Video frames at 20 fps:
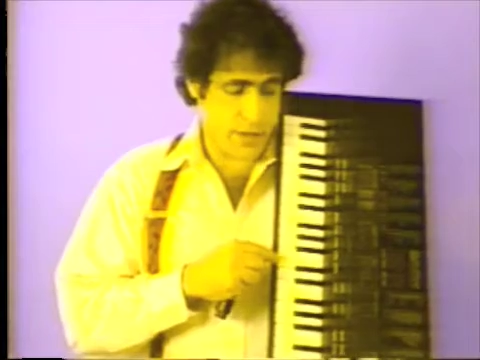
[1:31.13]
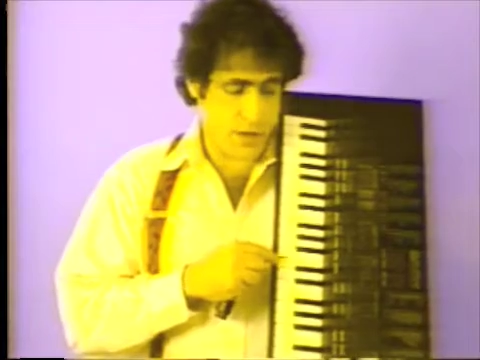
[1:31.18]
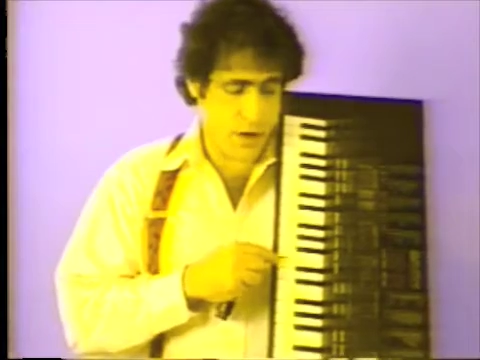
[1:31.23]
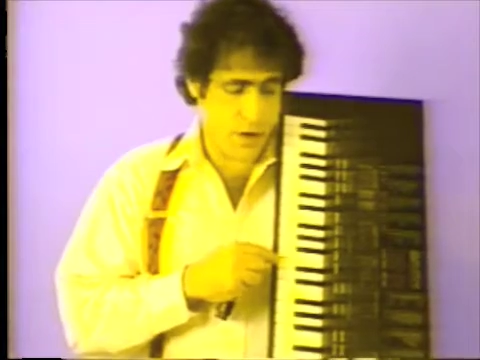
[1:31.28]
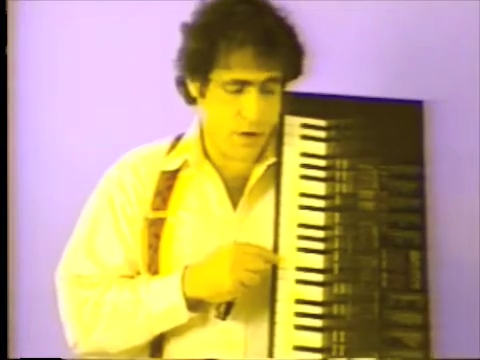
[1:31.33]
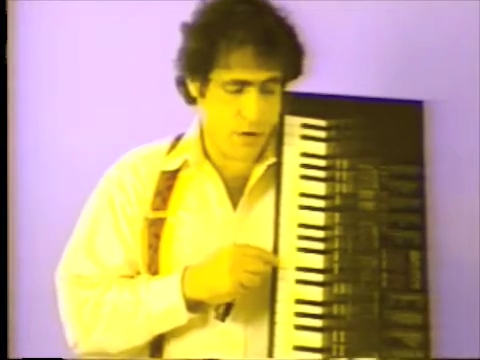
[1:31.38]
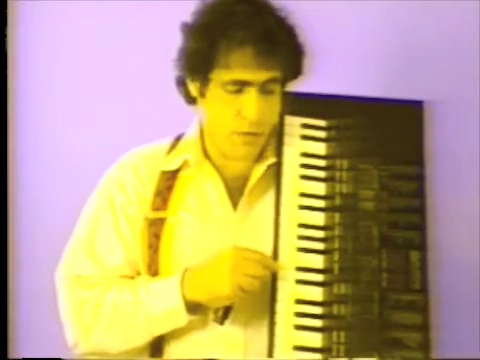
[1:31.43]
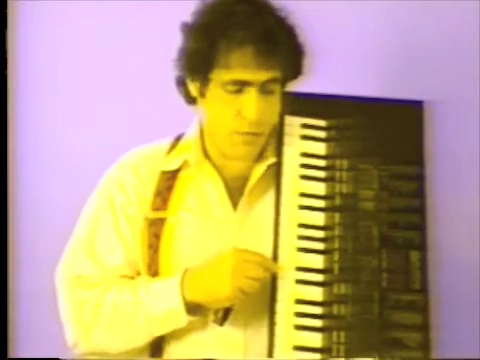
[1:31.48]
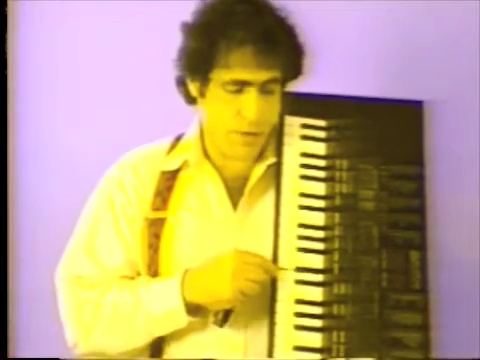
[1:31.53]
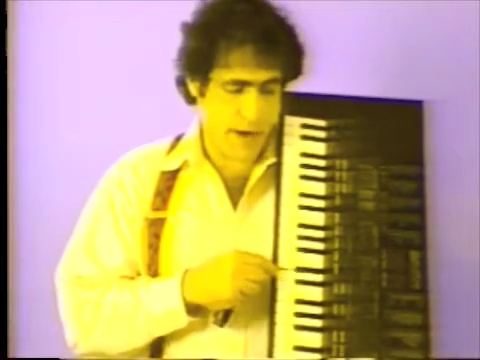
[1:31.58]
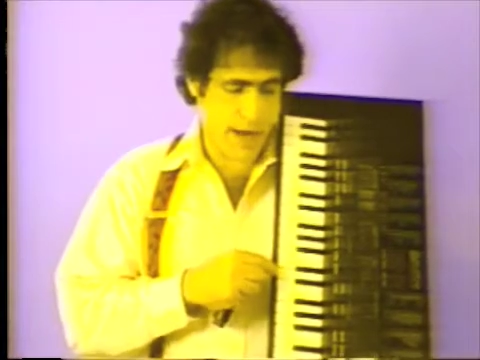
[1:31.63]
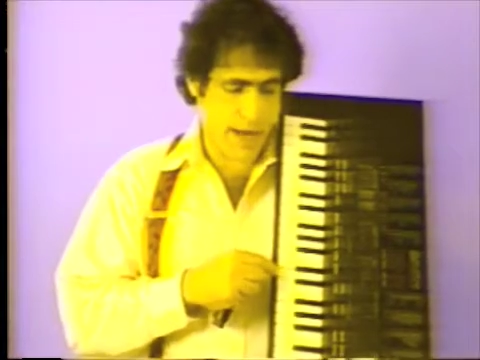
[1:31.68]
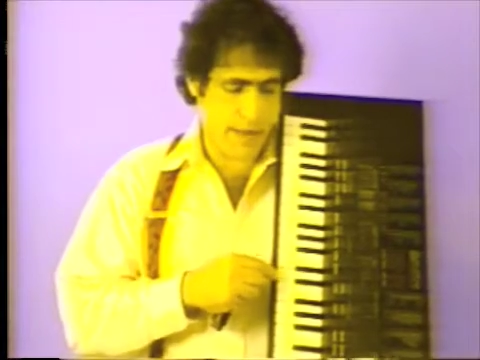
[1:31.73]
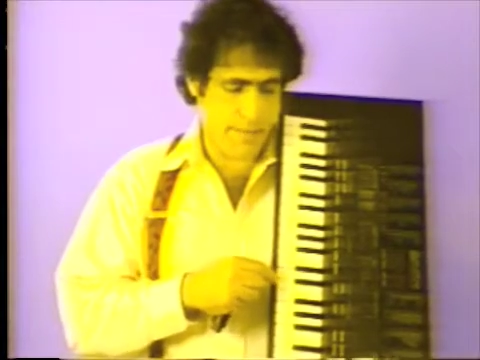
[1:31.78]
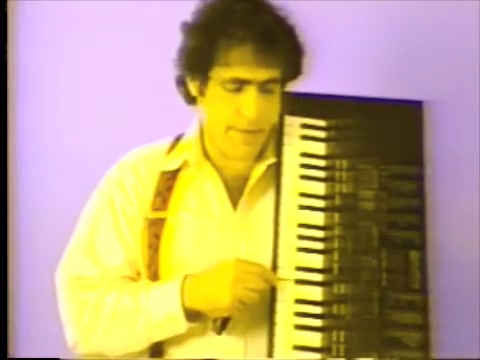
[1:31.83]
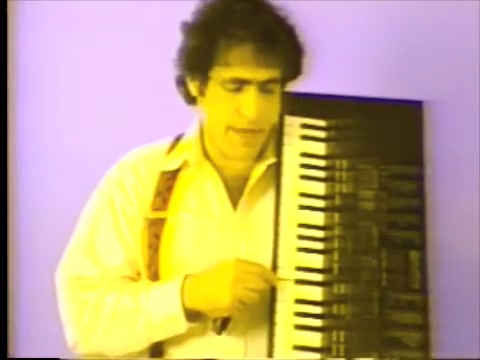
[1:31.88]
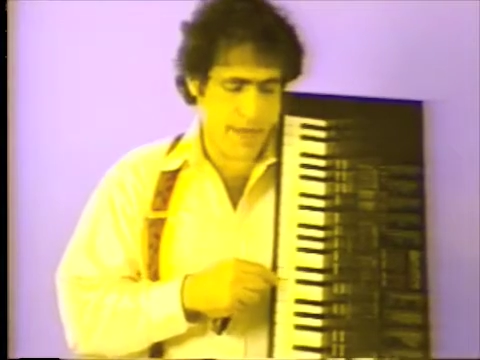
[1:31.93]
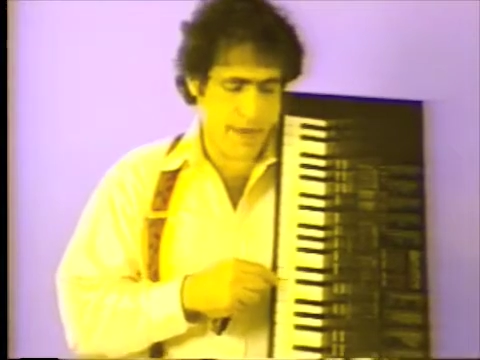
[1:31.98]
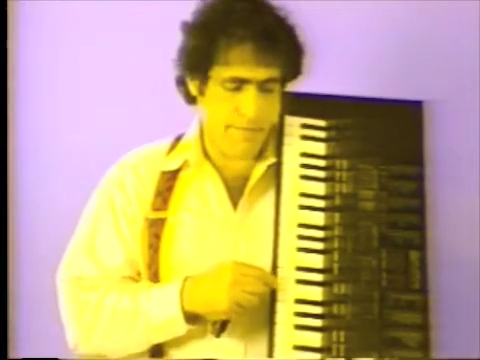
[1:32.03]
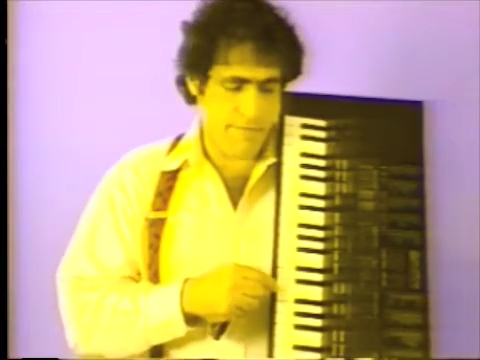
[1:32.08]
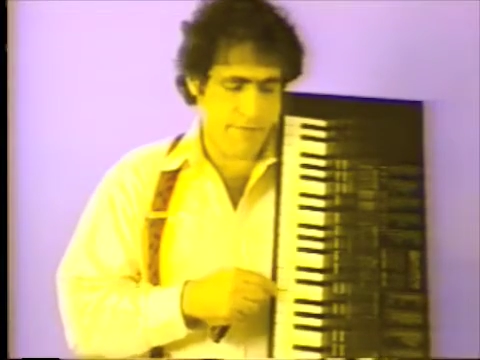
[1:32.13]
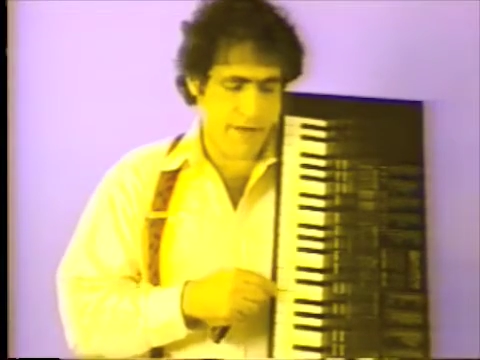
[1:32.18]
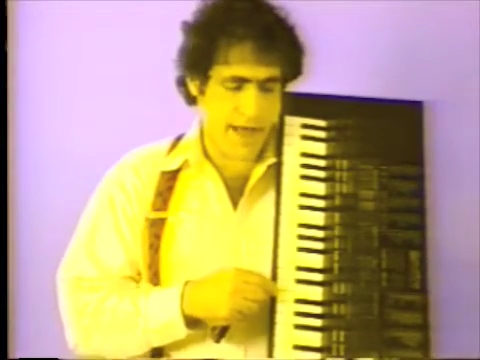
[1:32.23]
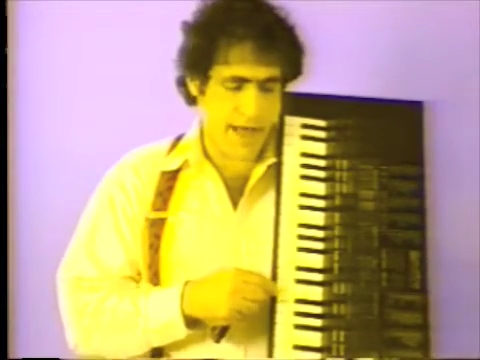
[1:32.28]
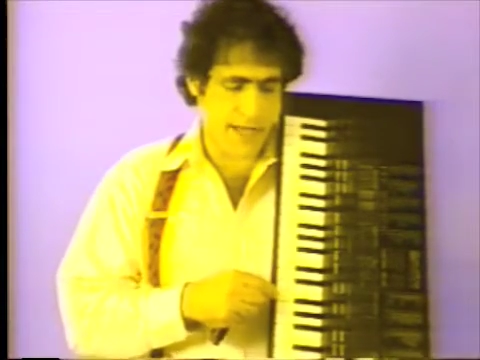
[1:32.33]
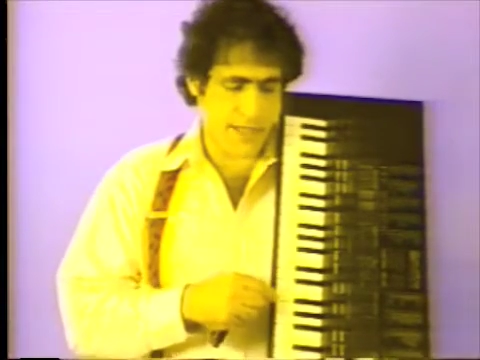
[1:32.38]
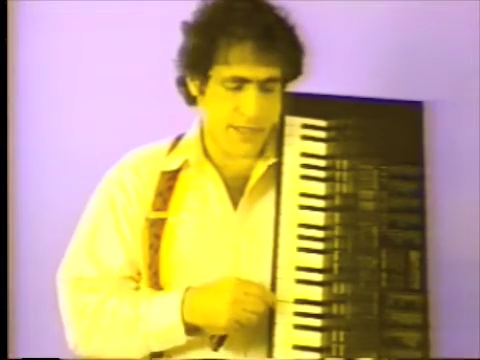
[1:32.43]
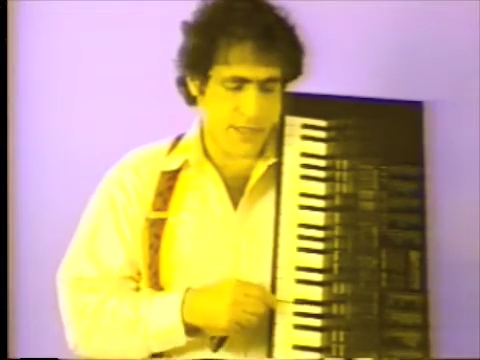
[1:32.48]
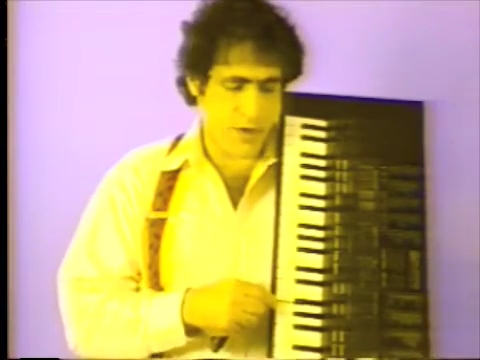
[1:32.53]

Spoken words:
do, re, mi, fa,